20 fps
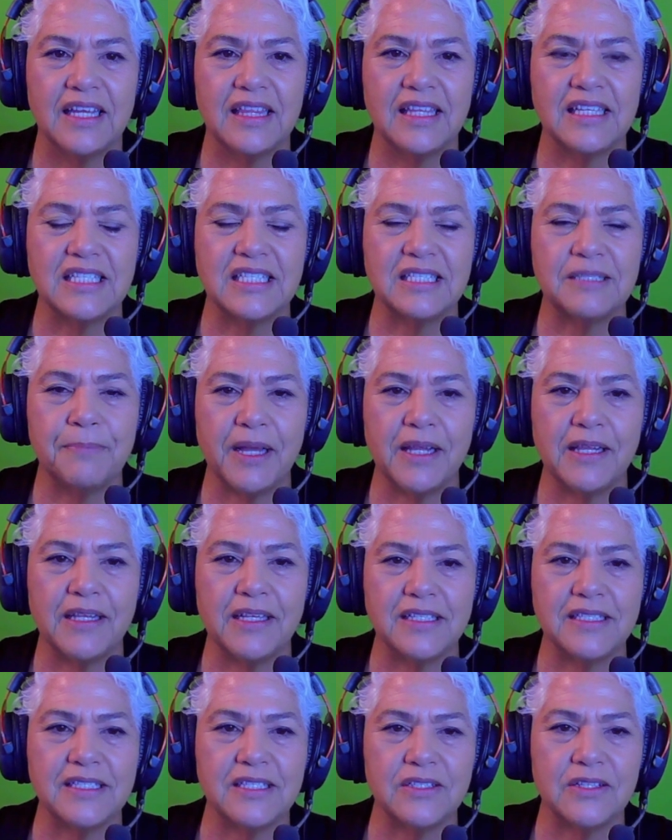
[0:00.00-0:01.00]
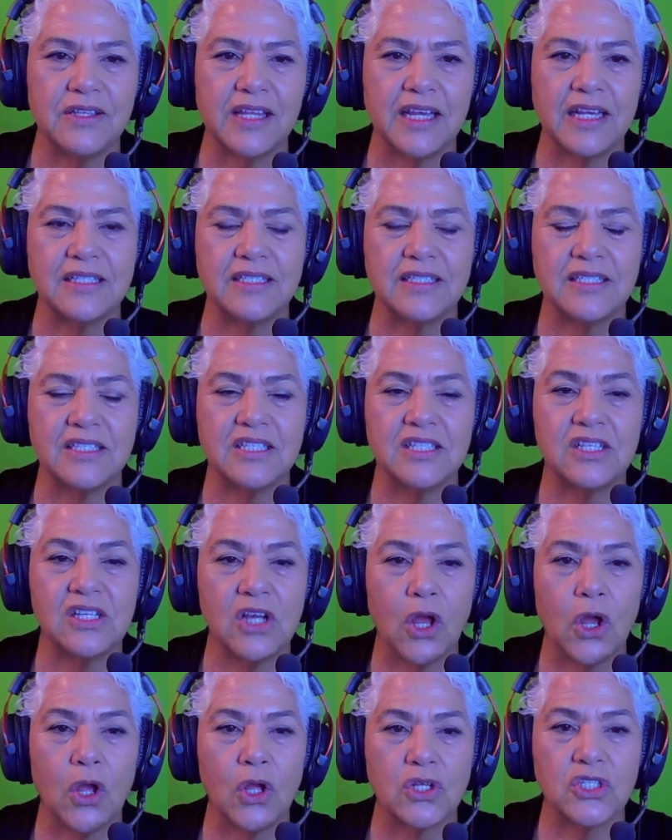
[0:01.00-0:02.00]
the spelling. So that's
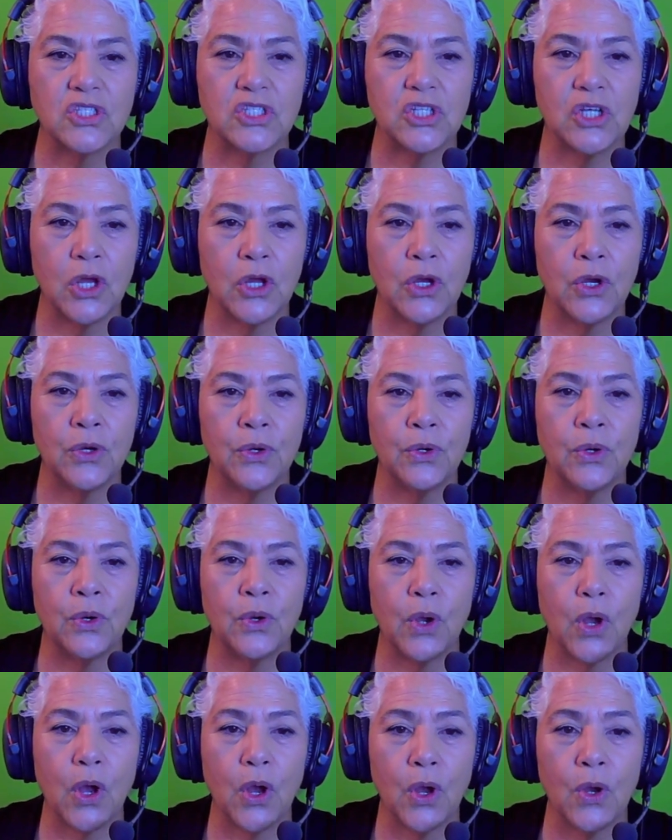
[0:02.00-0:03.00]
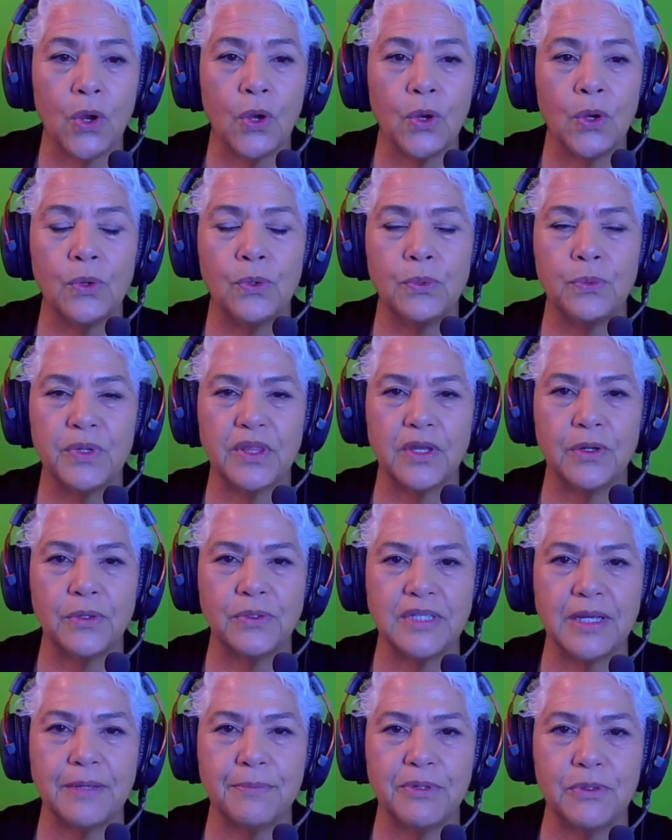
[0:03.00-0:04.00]
slow O with
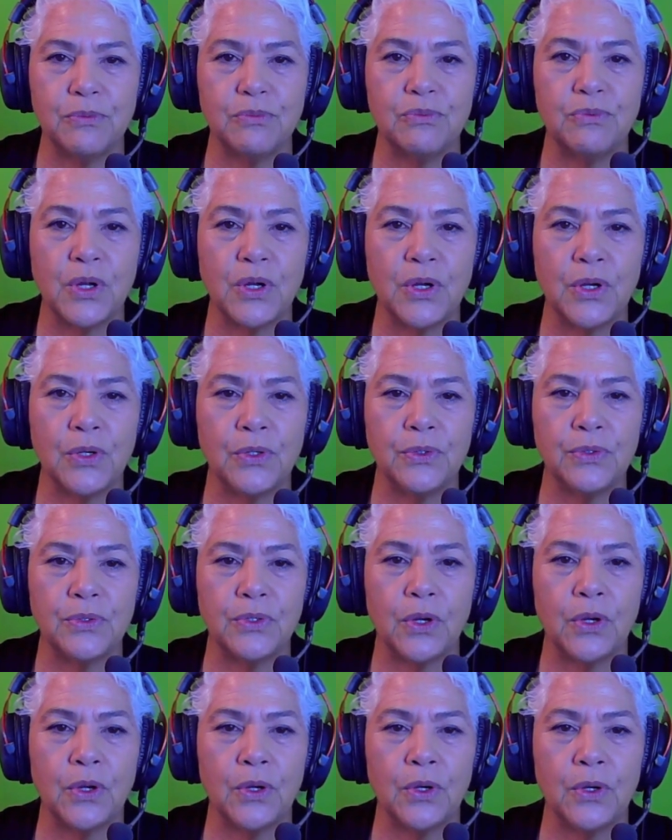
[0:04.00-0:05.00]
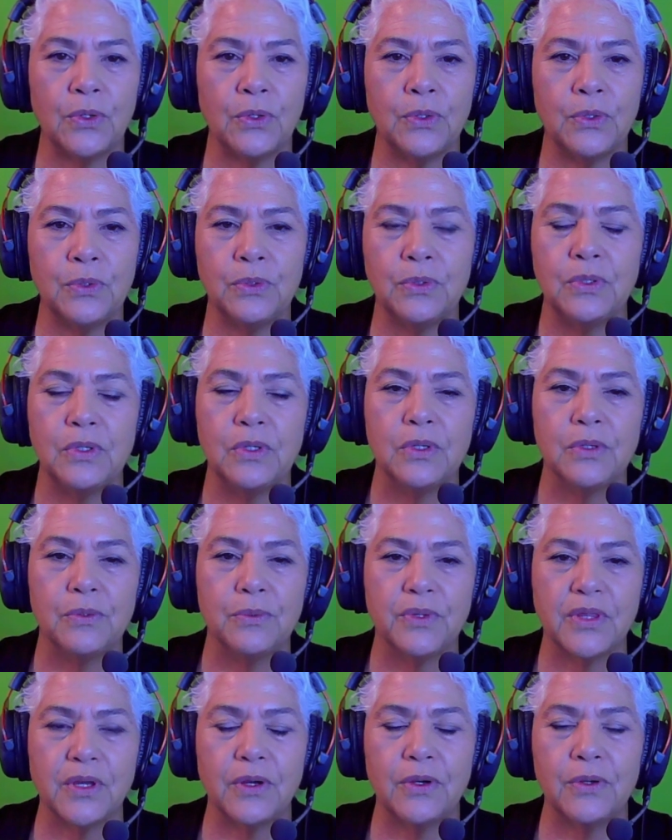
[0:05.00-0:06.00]
OW, road O
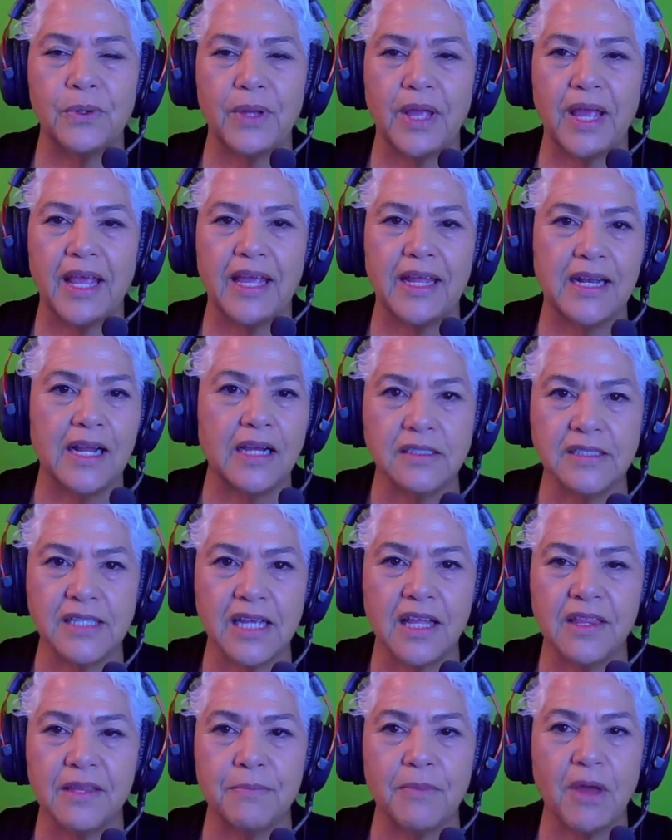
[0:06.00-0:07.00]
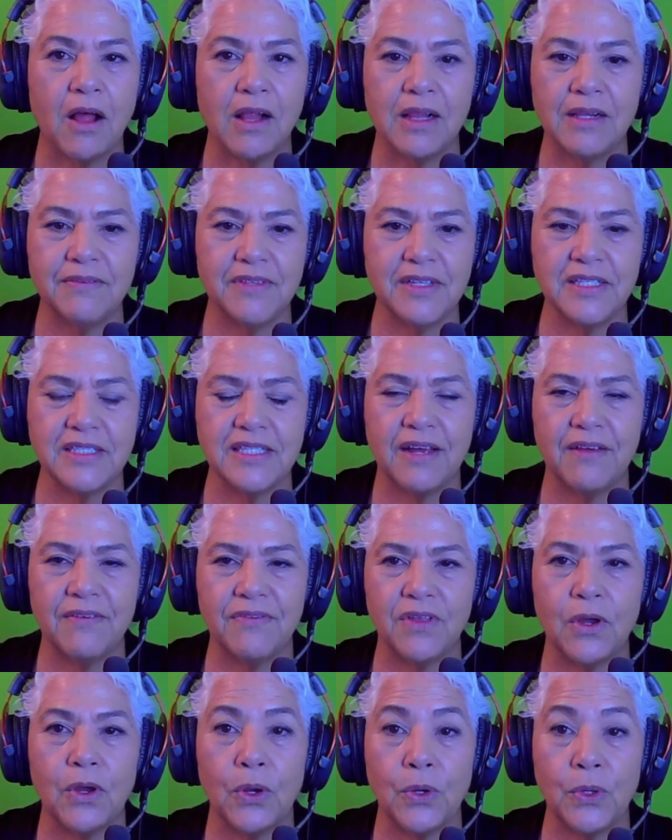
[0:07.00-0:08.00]
with the OA. And I'll tell them all of these have
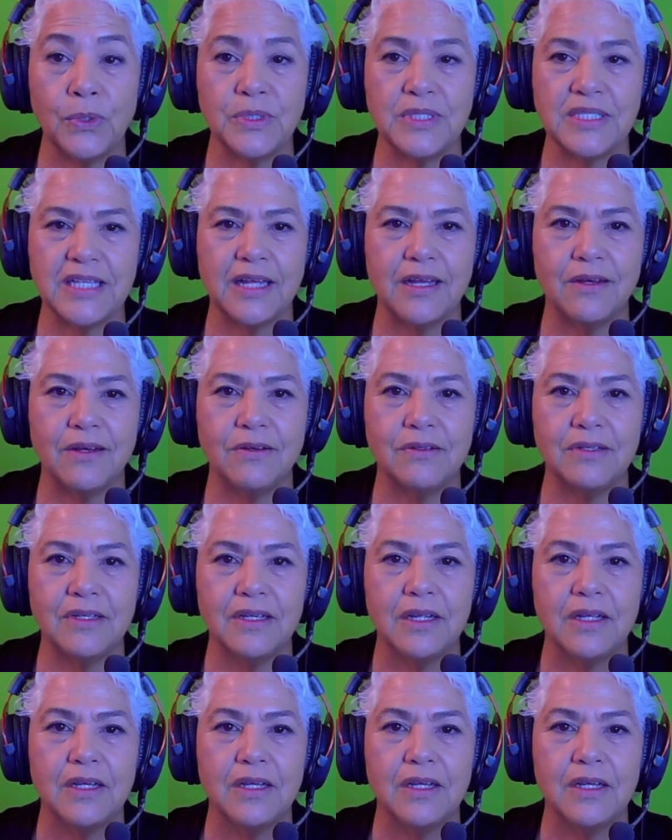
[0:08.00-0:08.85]
the O sound.